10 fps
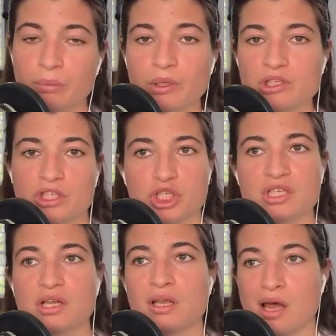because it
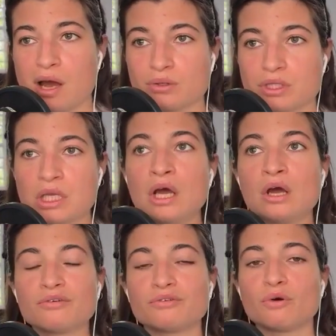just allows
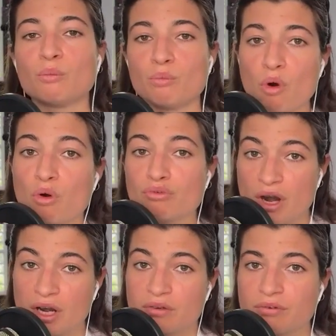for more
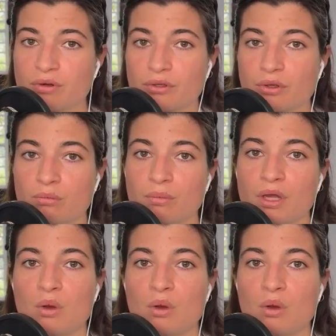running volume